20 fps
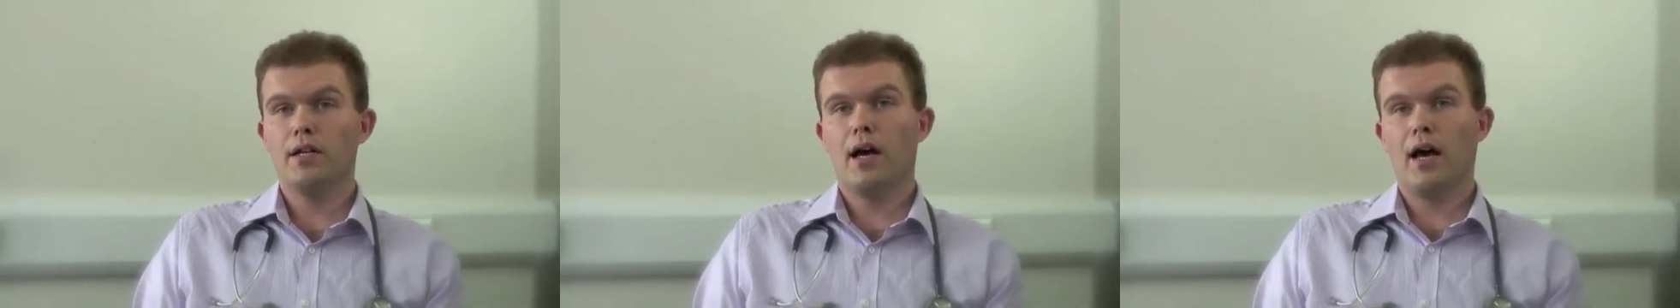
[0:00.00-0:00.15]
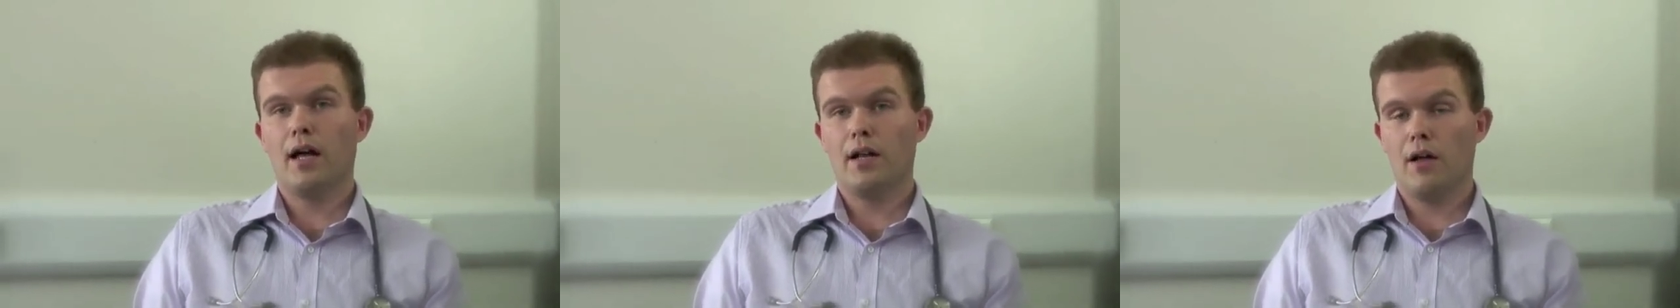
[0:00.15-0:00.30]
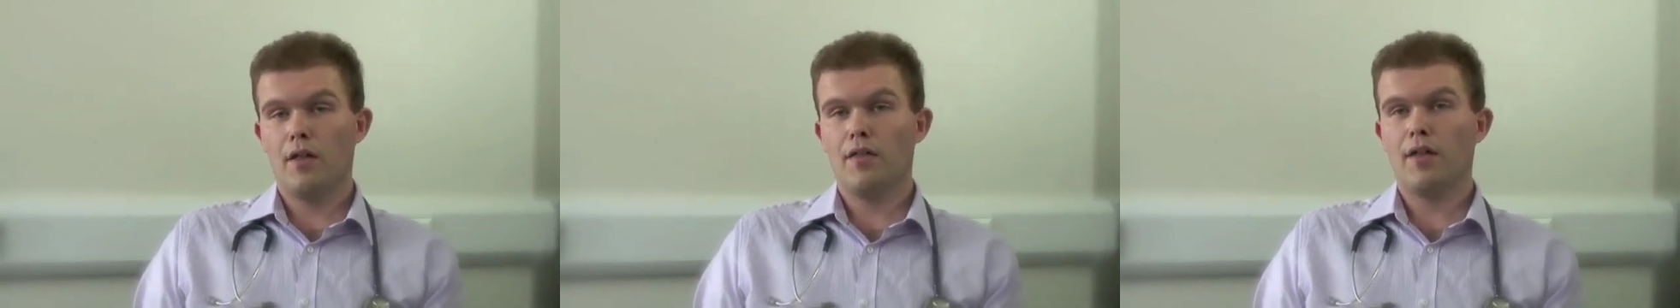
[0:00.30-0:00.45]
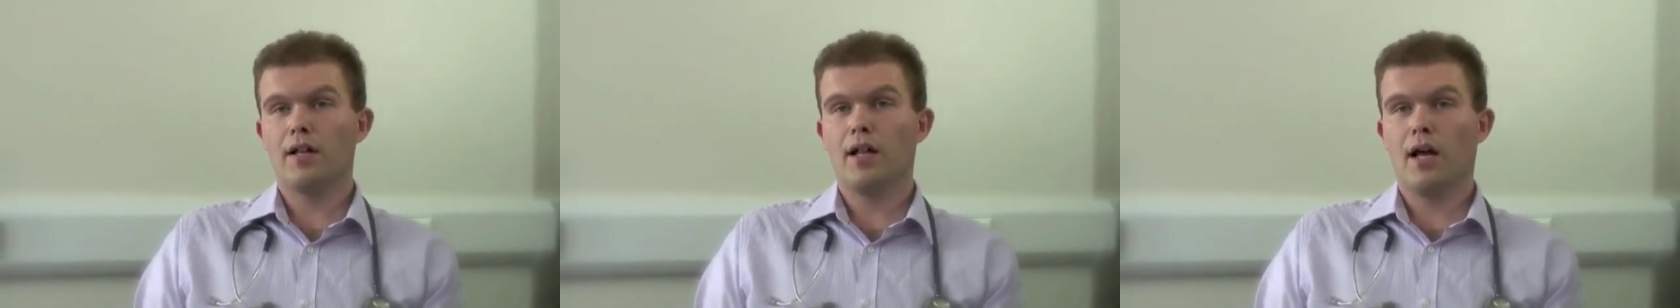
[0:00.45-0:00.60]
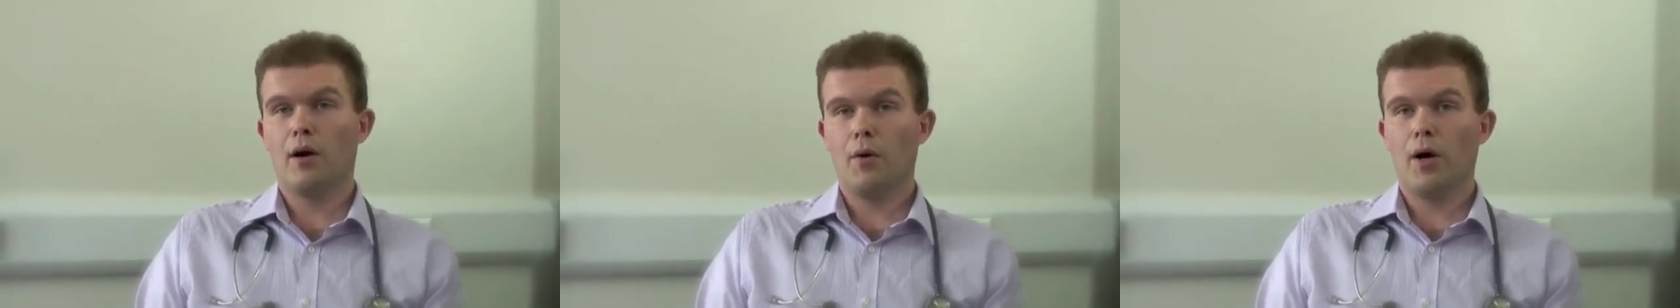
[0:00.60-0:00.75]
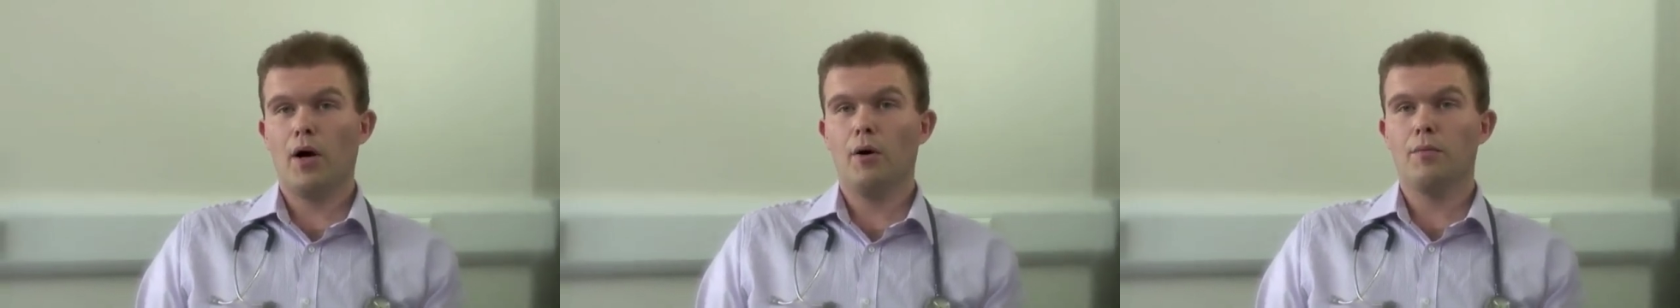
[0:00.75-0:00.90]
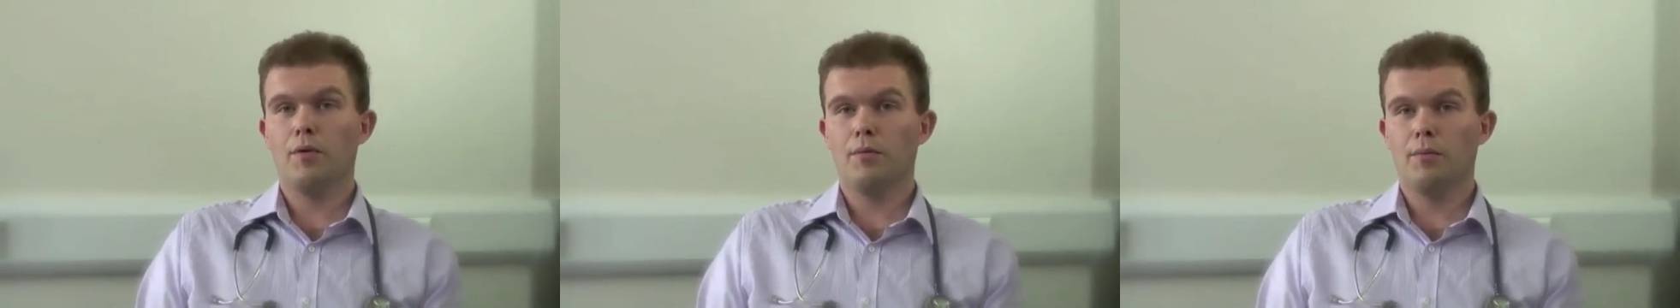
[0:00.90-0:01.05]
and I think that will
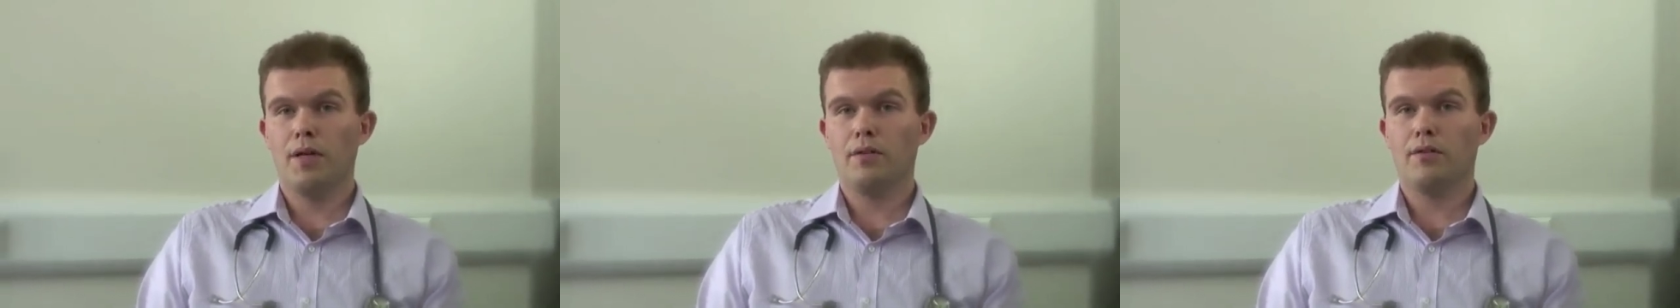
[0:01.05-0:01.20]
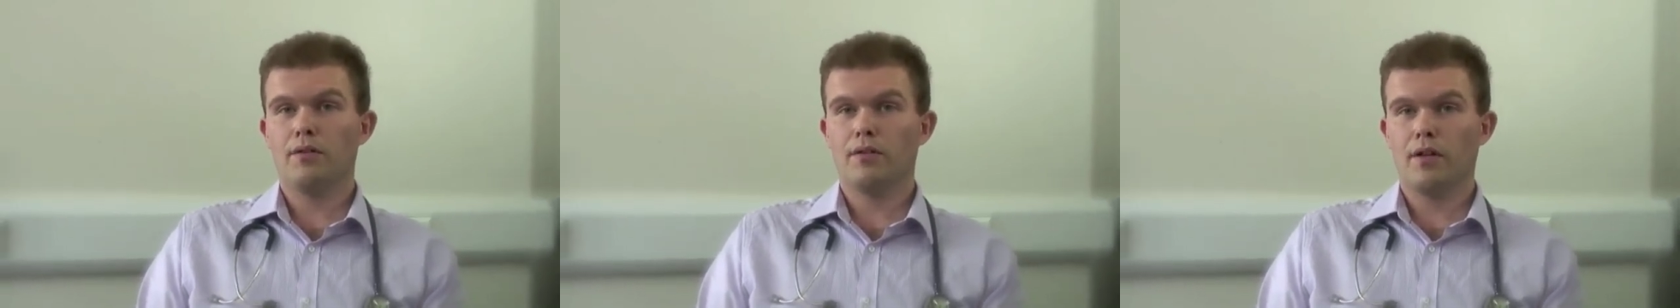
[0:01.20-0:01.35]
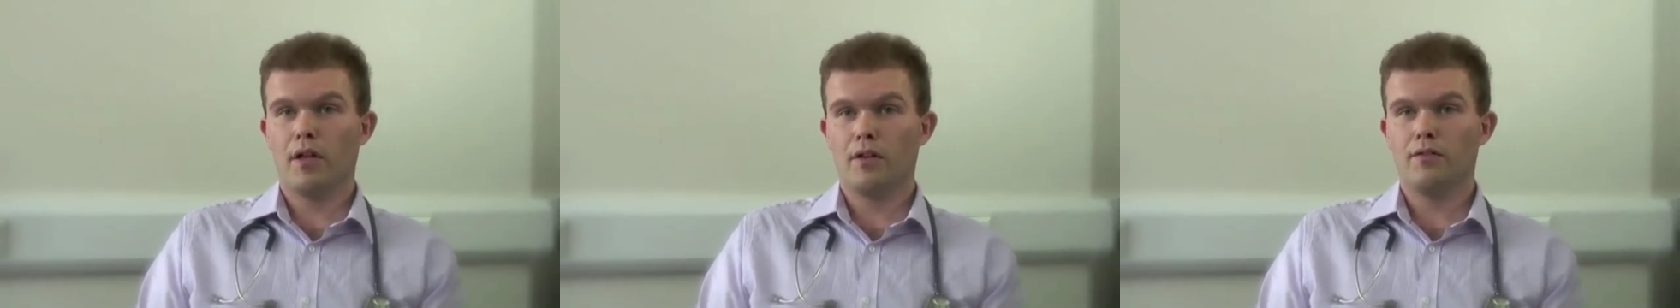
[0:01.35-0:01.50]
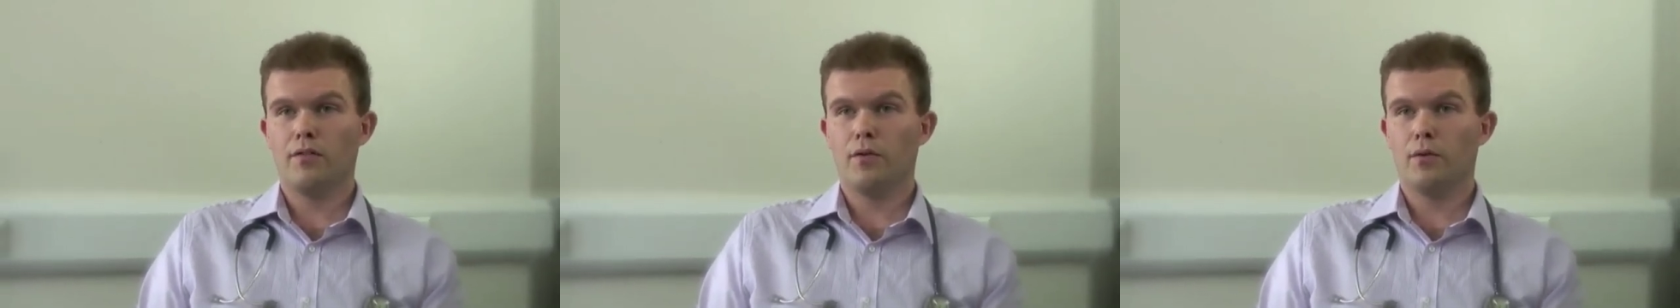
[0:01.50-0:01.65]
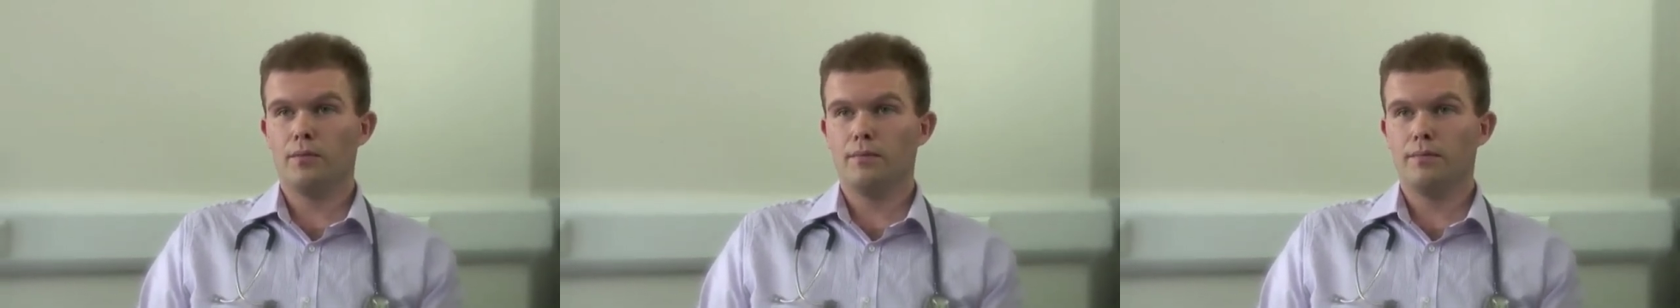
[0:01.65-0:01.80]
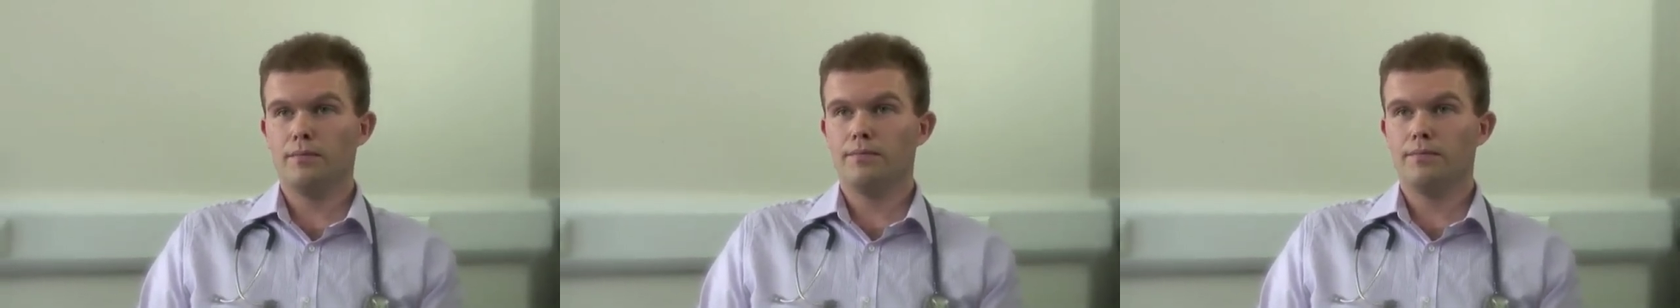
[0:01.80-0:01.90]
help you be successful.